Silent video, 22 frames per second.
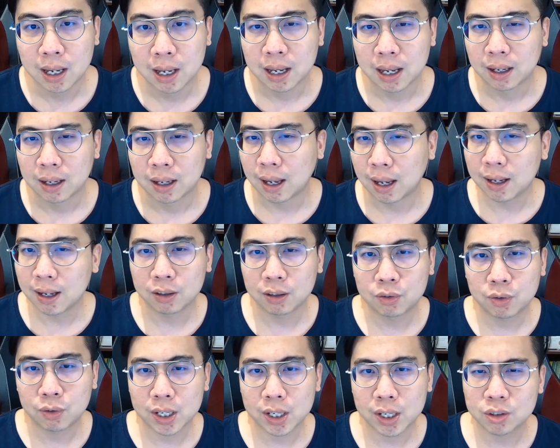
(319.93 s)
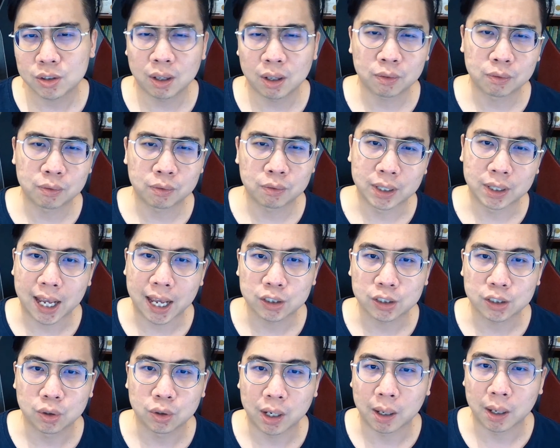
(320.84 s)
hey, Andreas, not really
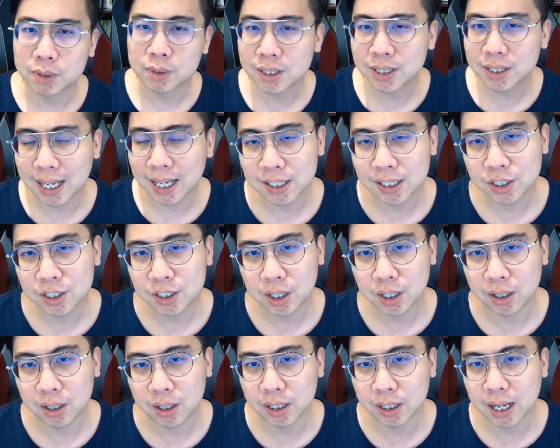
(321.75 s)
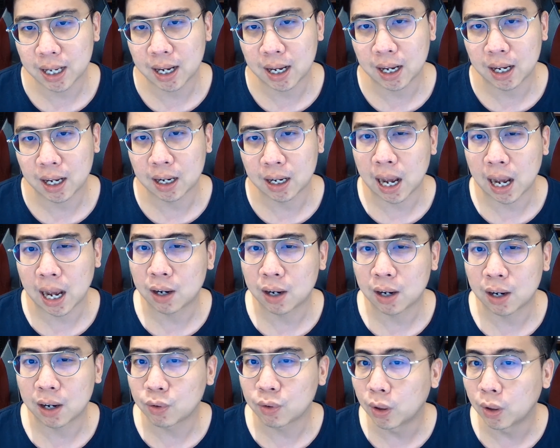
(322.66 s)
actually, I'm just getting started and I
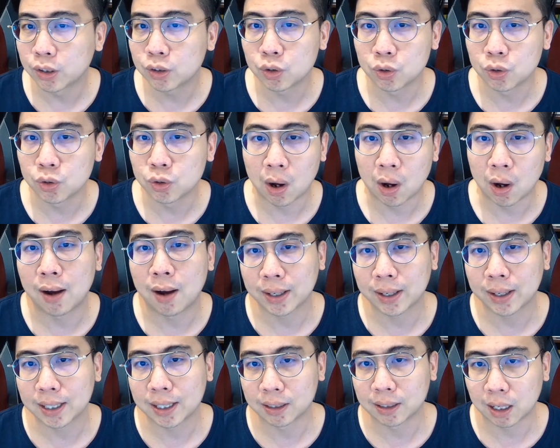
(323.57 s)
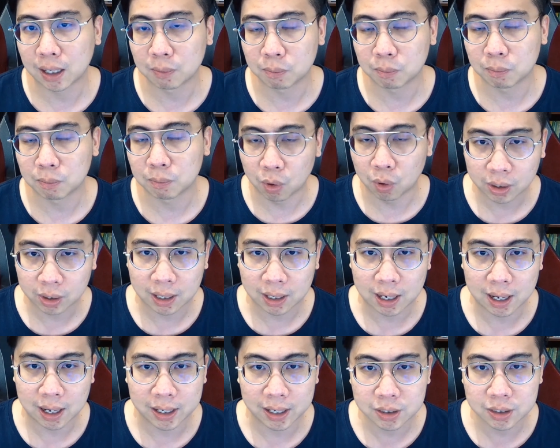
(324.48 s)
really want to know how I can get more
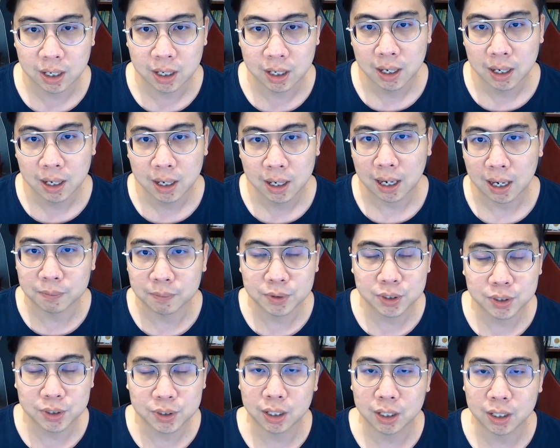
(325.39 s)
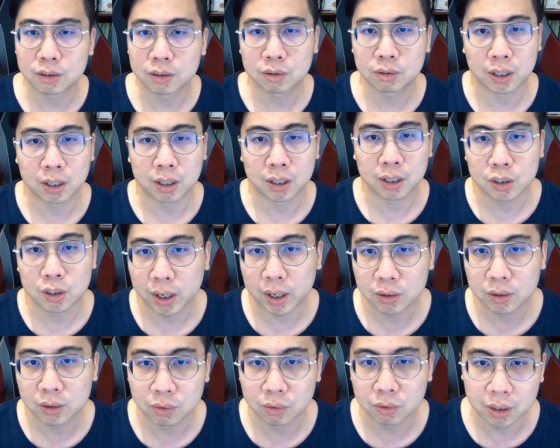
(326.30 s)
clients and I'm still kind of
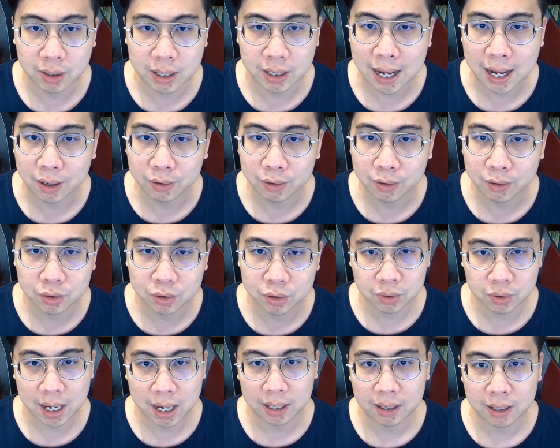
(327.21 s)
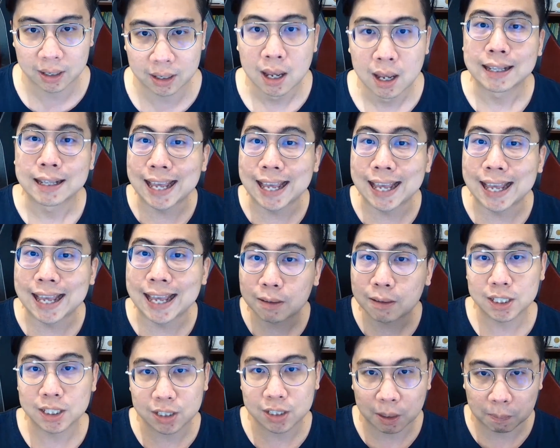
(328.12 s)
trying to learn how to do that. That
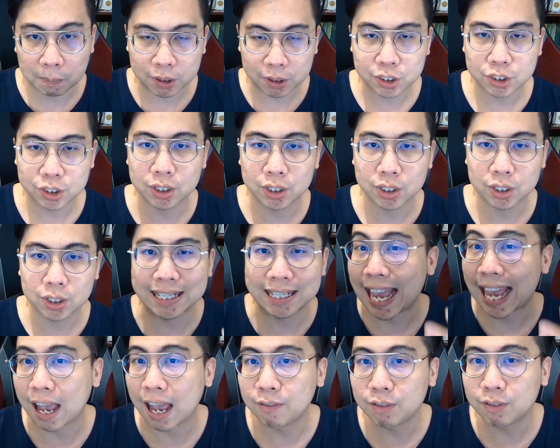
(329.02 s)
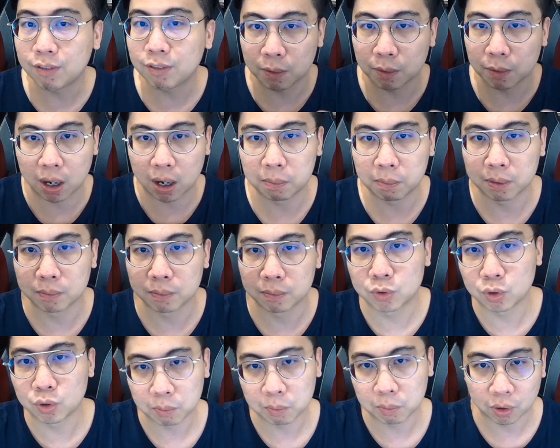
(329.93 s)
means the person is having a problem
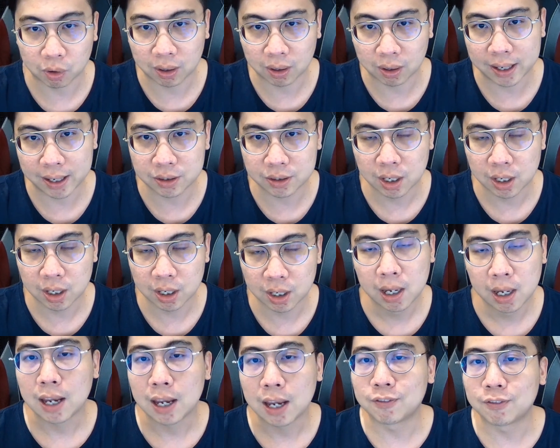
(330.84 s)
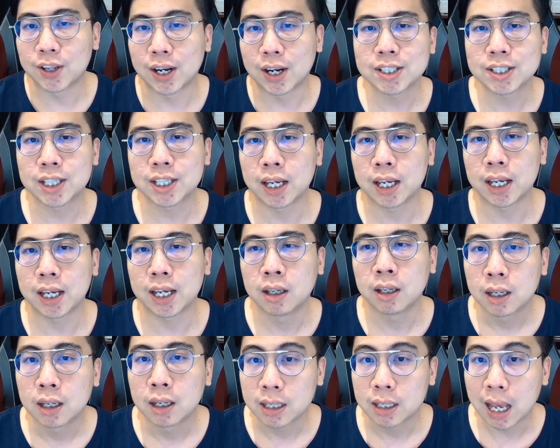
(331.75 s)
to get more clients. If they're saying,
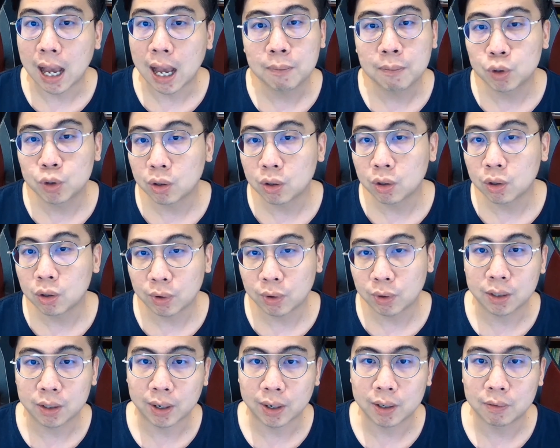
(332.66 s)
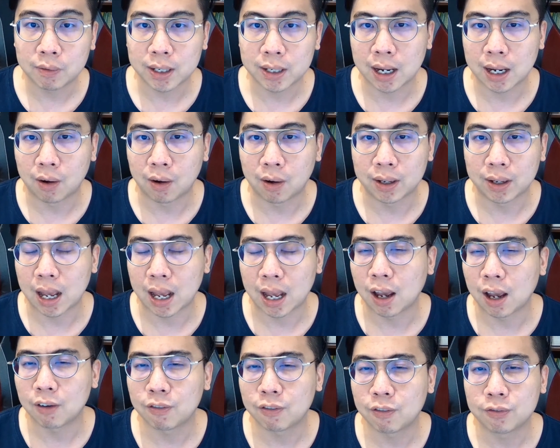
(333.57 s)
yeah, I'm doing really great right now and I
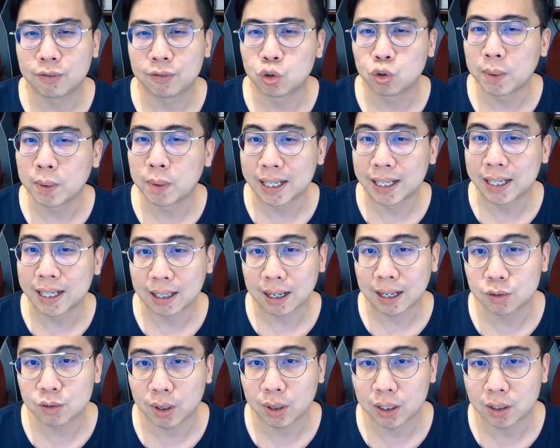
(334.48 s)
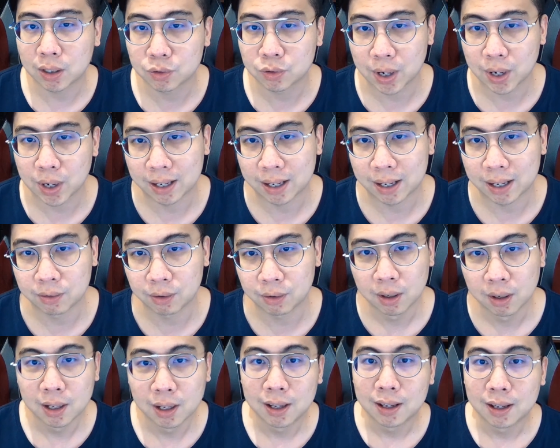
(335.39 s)
have too many clients right now to handle,
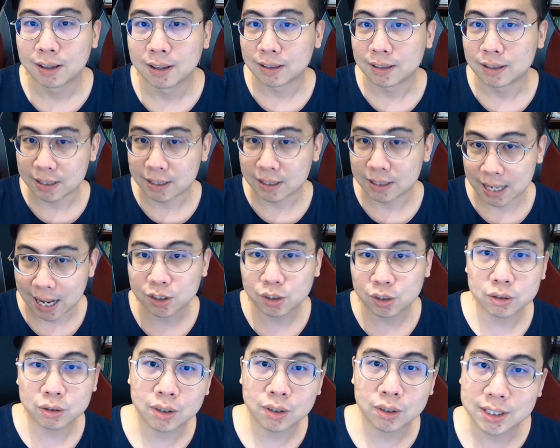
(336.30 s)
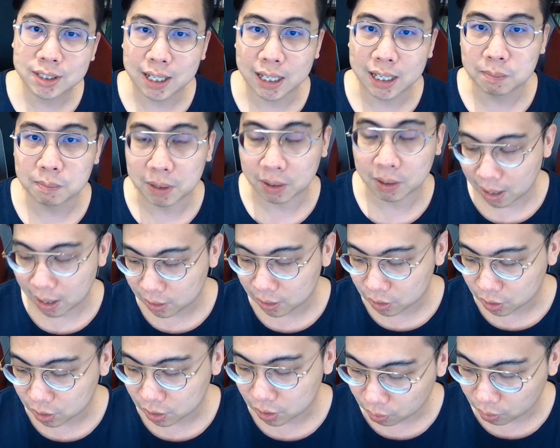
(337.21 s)
that is also a statement, right?
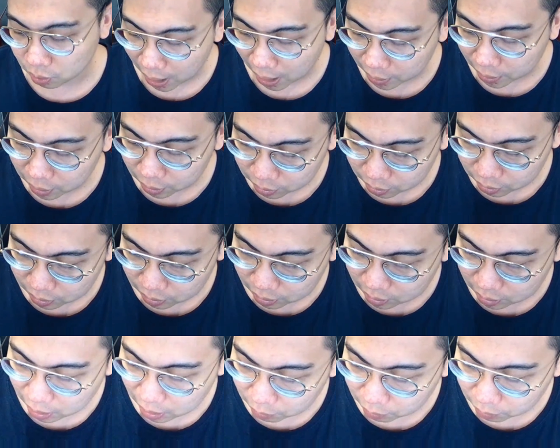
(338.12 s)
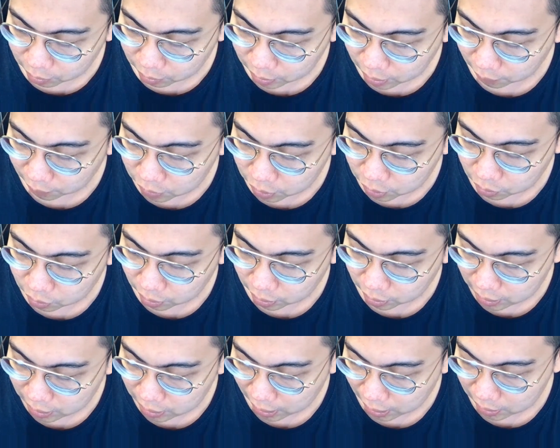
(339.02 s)
So either they will give you a
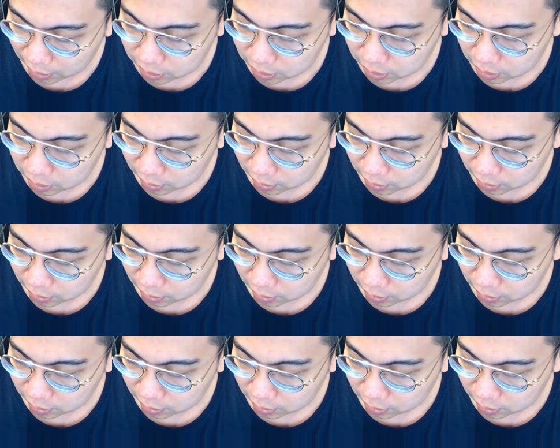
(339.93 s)
yes,